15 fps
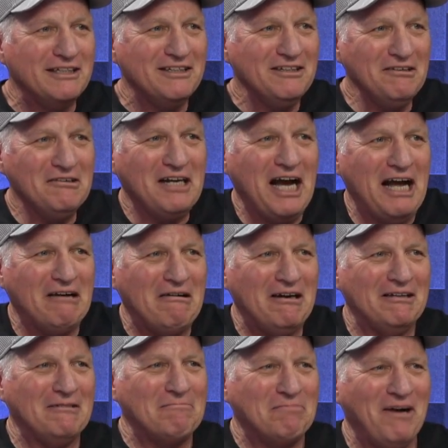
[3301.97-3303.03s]
You got
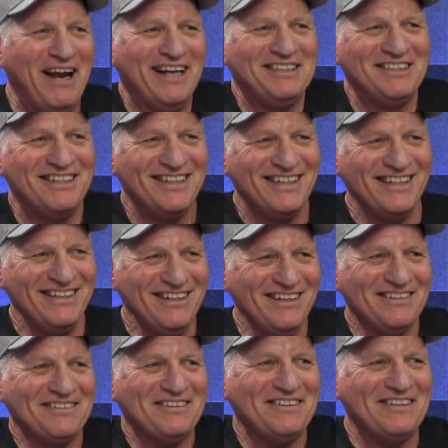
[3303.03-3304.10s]
all the bricks.
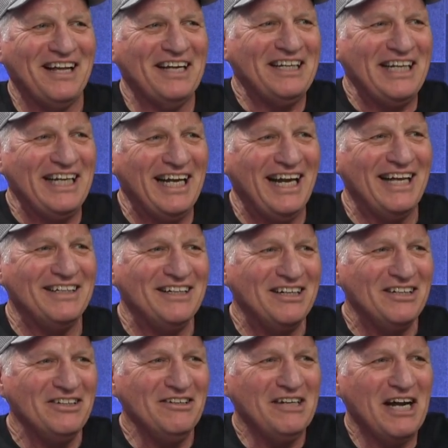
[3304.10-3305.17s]
You're lucky, Ed.
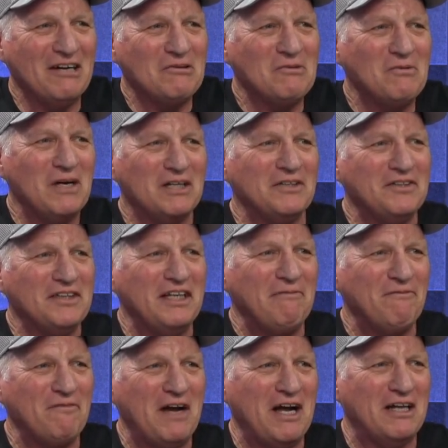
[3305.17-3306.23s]
You got a wealthy
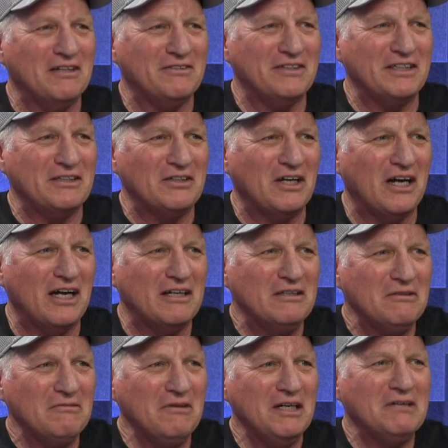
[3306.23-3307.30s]
father in law.
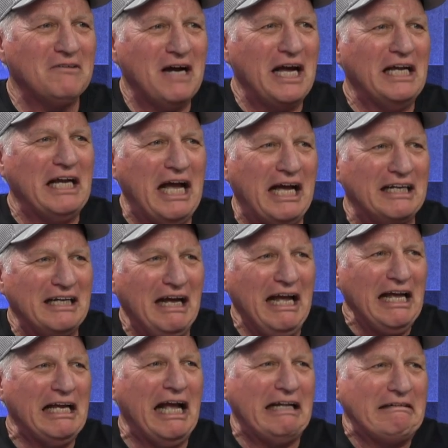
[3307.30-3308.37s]
What do I got?
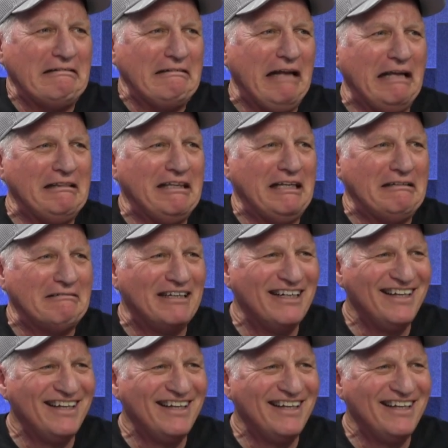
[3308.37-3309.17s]
I got nothing.